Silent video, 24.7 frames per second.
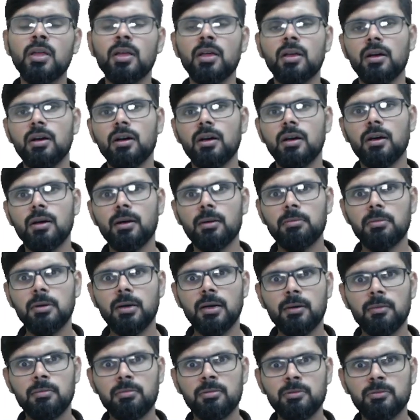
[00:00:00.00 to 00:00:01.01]

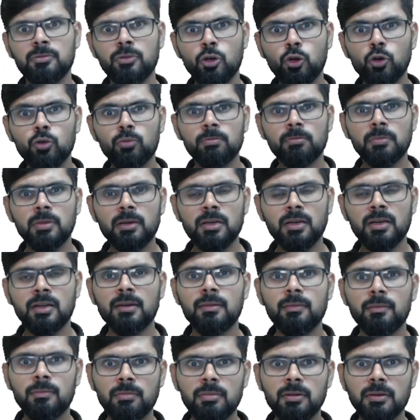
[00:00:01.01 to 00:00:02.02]
to
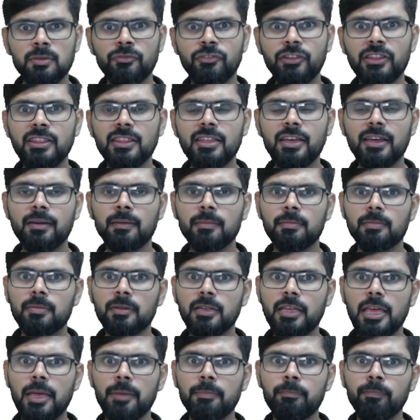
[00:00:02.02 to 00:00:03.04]
win the
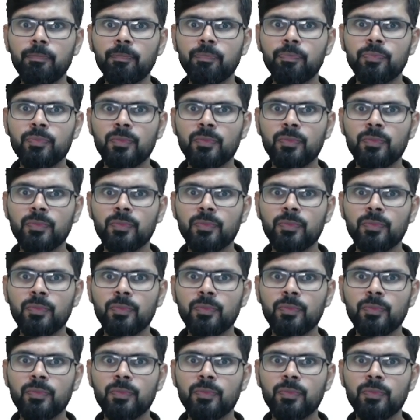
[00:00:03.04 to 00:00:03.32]
game?